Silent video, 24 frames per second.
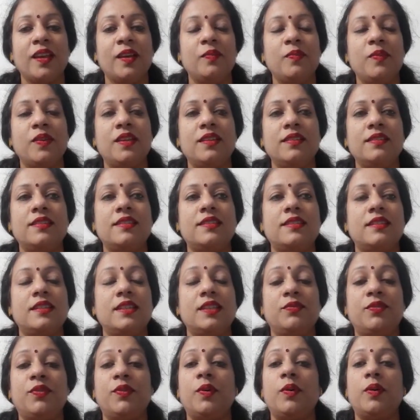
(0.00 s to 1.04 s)
Because
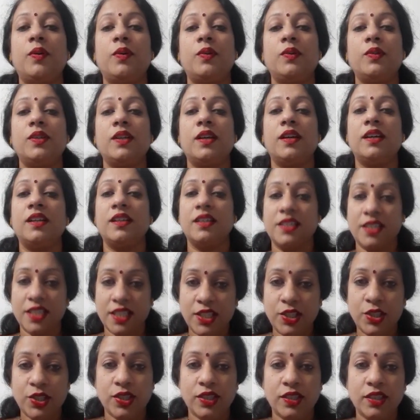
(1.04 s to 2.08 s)
for a
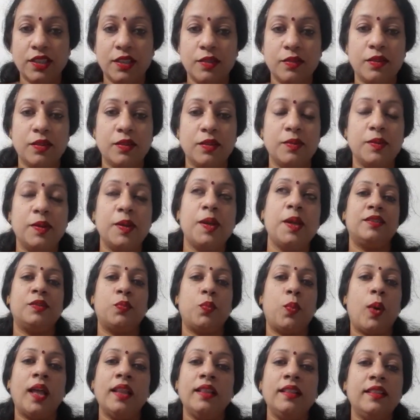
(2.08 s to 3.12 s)
teacher, the
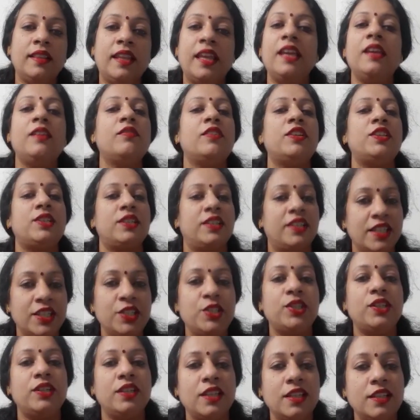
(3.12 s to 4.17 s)
one thing which a
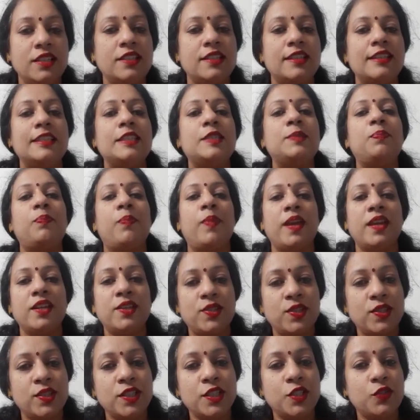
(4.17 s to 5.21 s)
teacher needs is
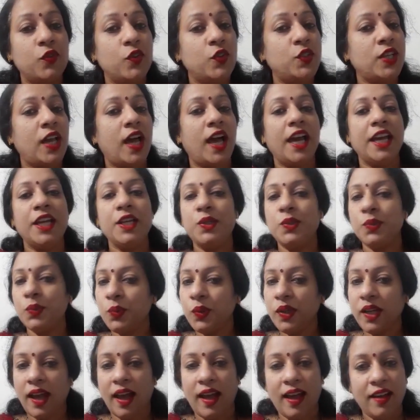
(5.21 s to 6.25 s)
patience, which I
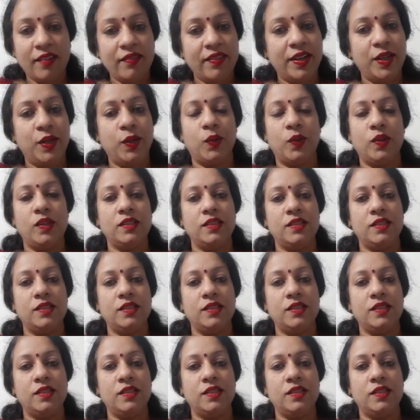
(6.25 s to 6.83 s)
don't have at all.